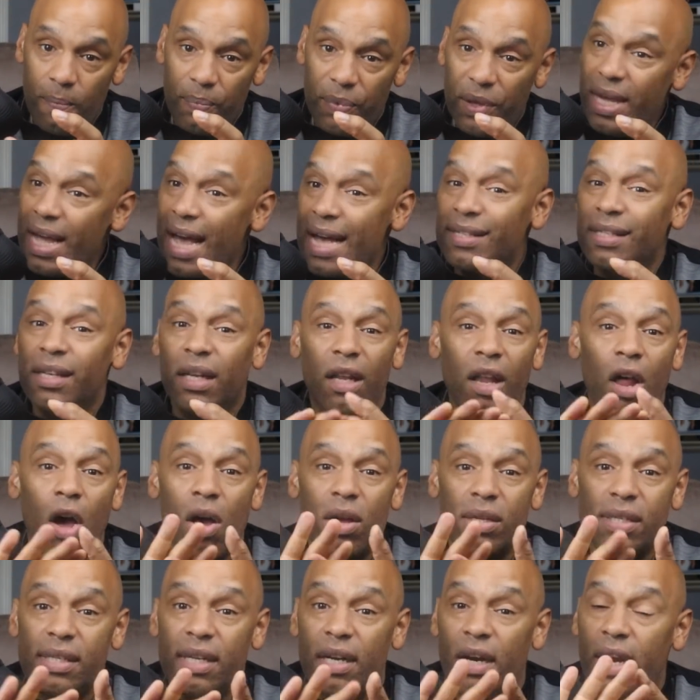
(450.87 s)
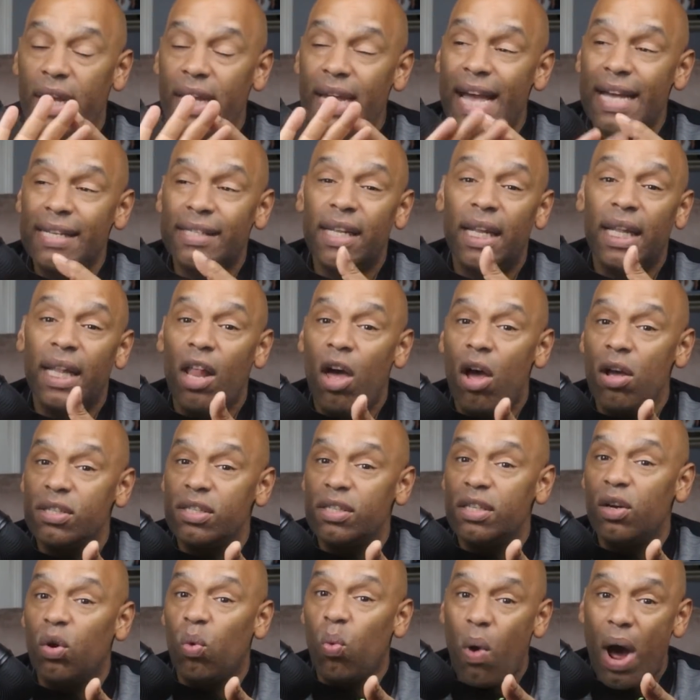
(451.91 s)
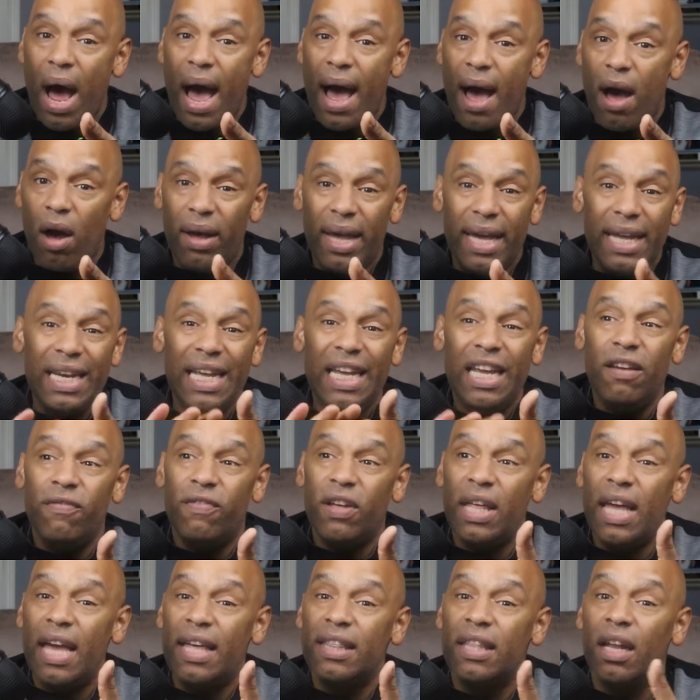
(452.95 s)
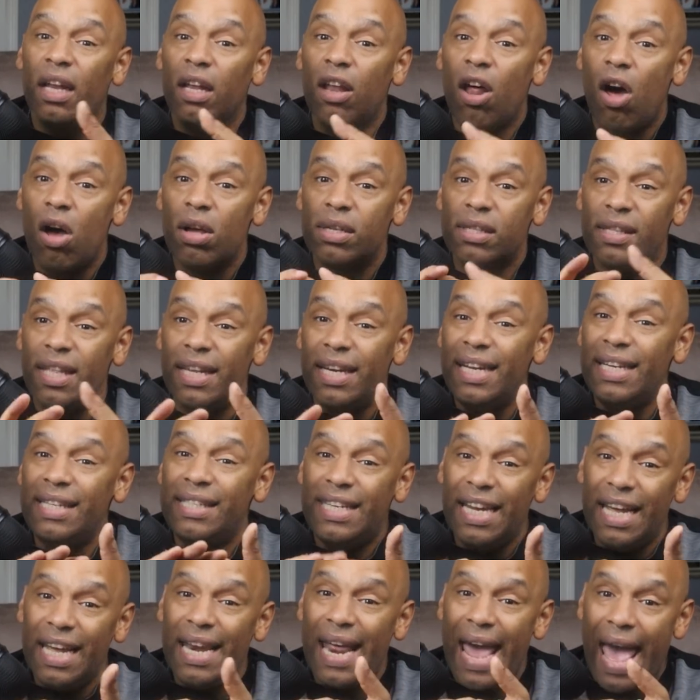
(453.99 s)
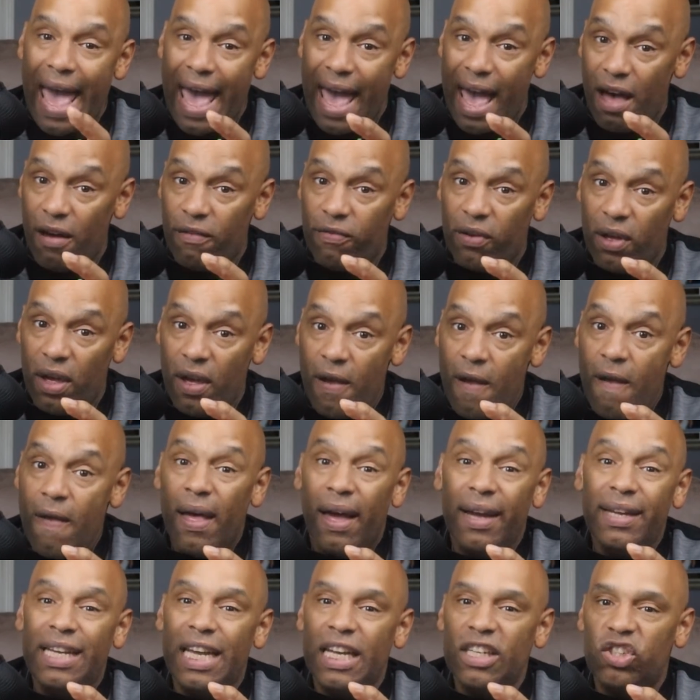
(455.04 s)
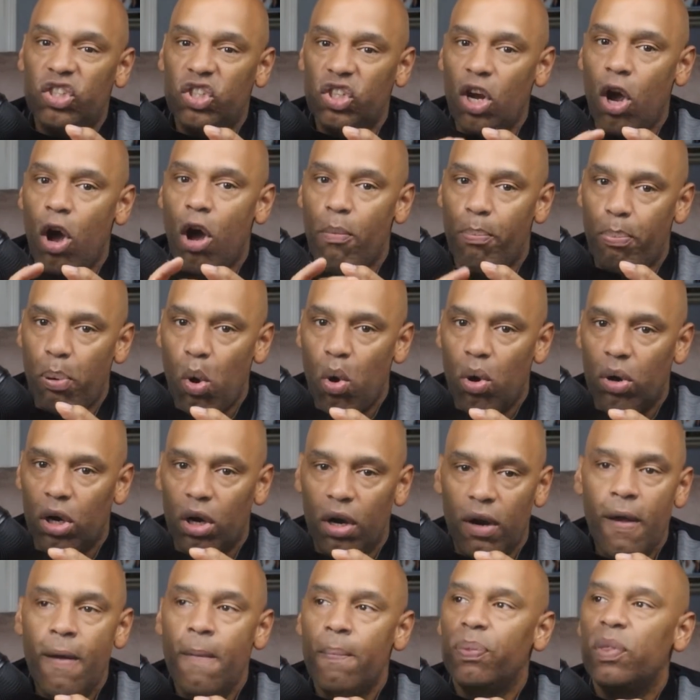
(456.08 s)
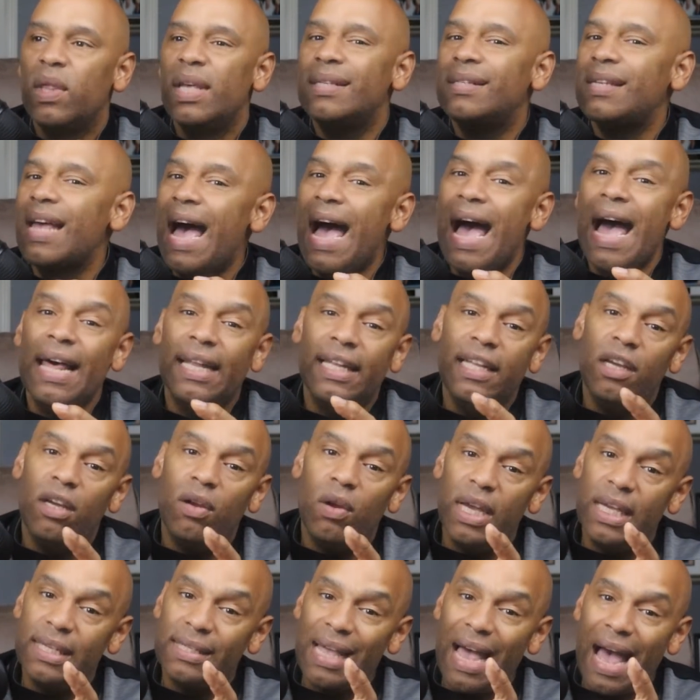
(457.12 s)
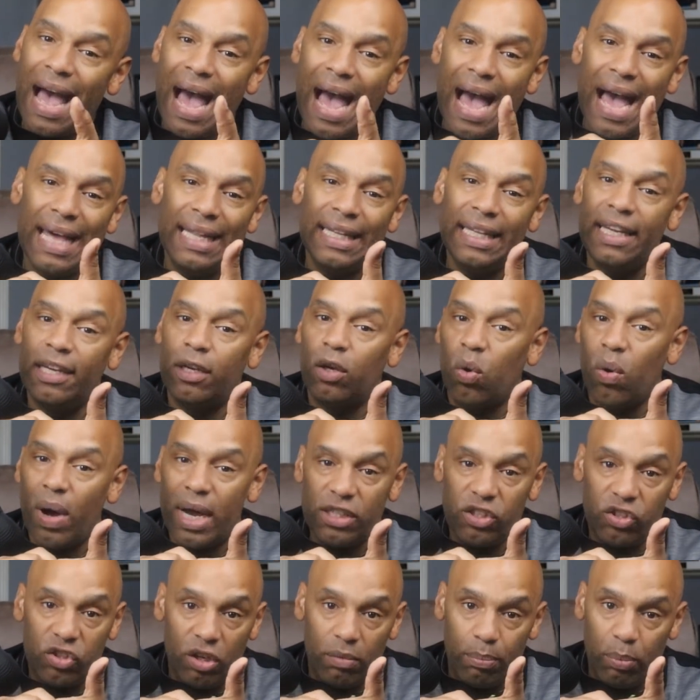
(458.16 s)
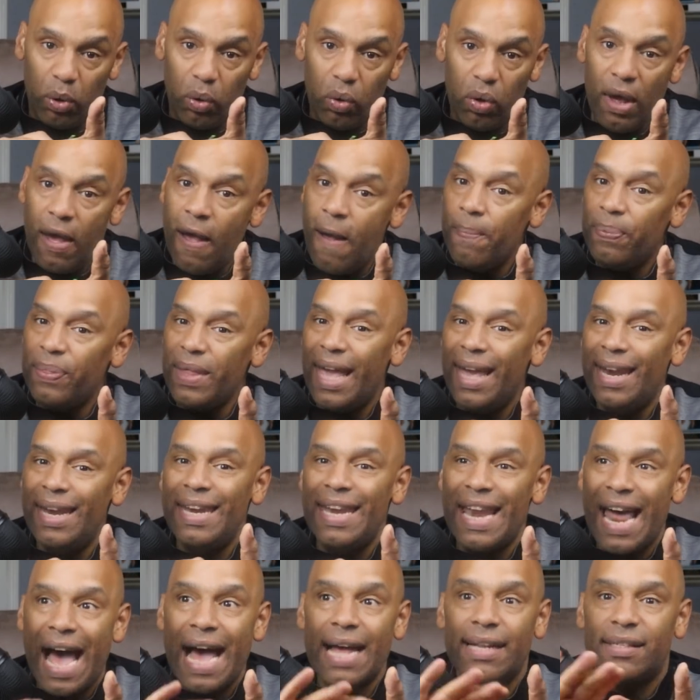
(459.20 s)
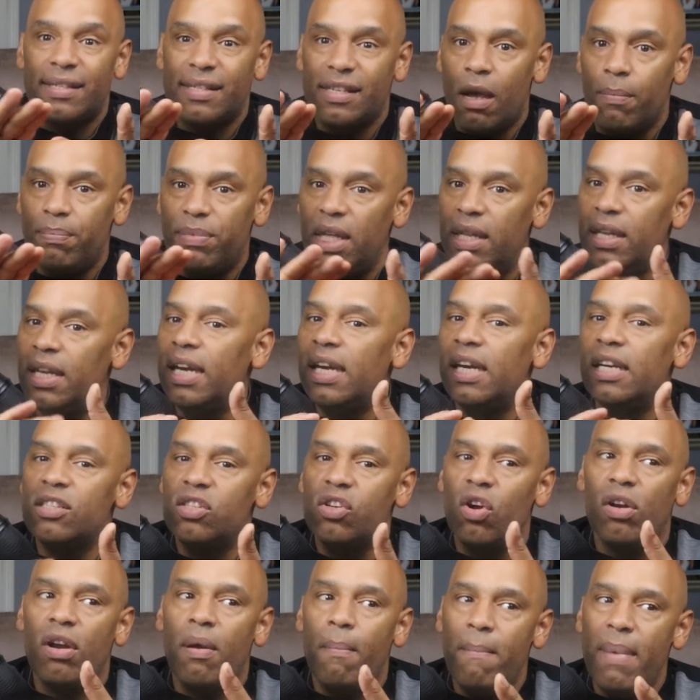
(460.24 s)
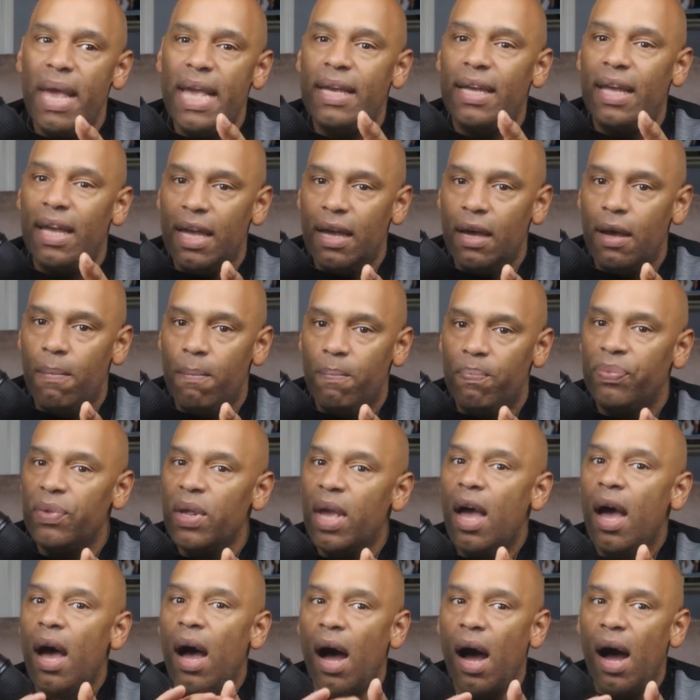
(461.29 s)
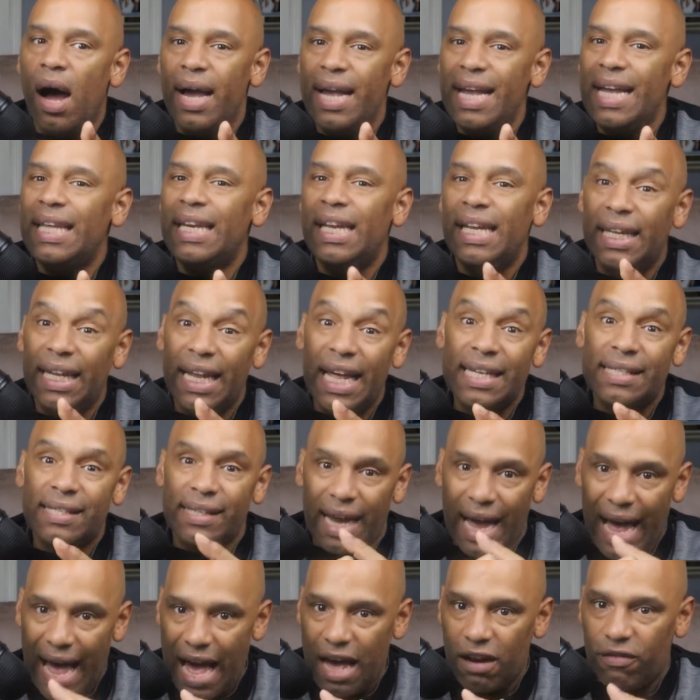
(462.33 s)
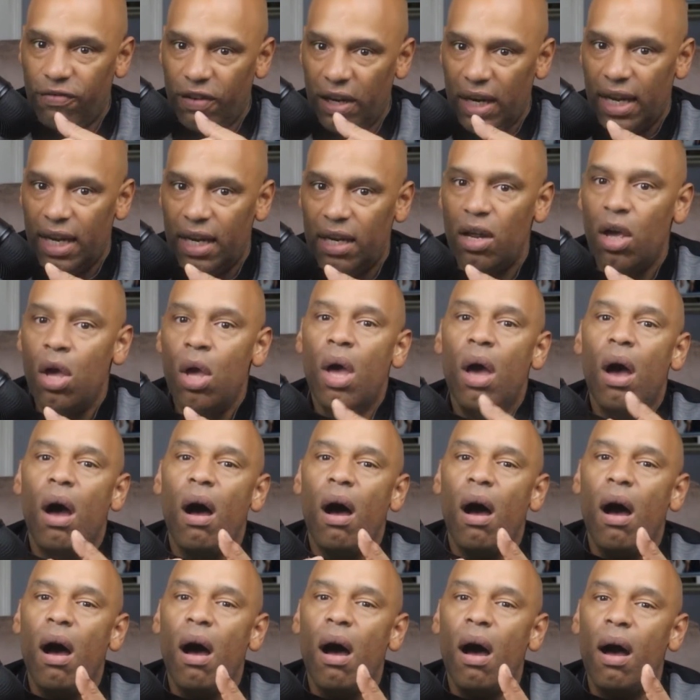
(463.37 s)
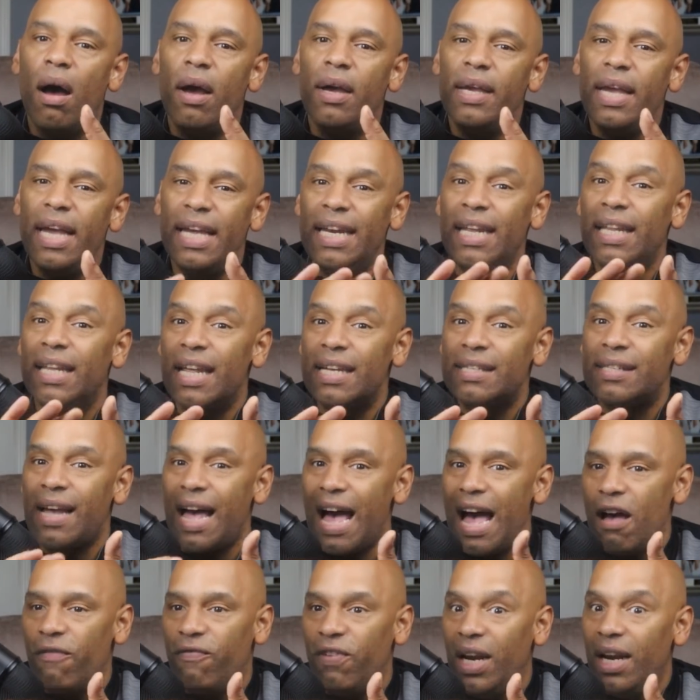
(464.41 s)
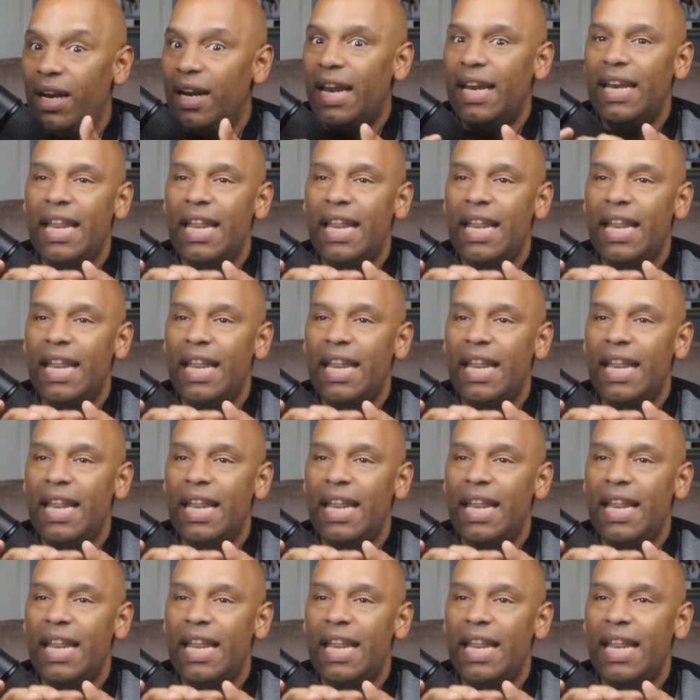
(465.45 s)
He hasn't lost in a, he hasn't lost in a while, and even in the loss that he did have against Shawn Porter, is highly is highly questionable and not something that is going to make him uh, any less confident, uh, any less confident.